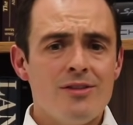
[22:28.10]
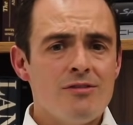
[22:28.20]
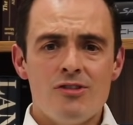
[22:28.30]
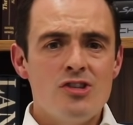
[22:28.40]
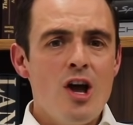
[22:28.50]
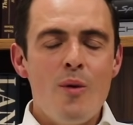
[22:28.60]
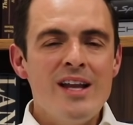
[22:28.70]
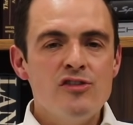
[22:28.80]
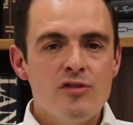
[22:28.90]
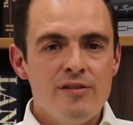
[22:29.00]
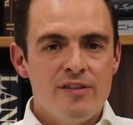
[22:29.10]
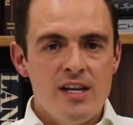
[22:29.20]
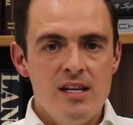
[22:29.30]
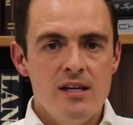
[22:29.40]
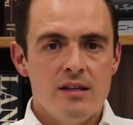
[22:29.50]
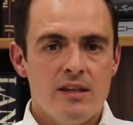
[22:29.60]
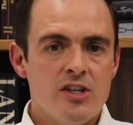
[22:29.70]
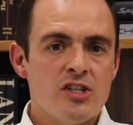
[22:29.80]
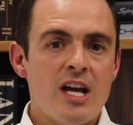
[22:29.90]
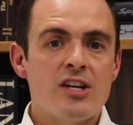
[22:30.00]
There's no entry fee. They
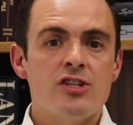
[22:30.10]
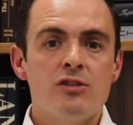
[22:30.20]
just ask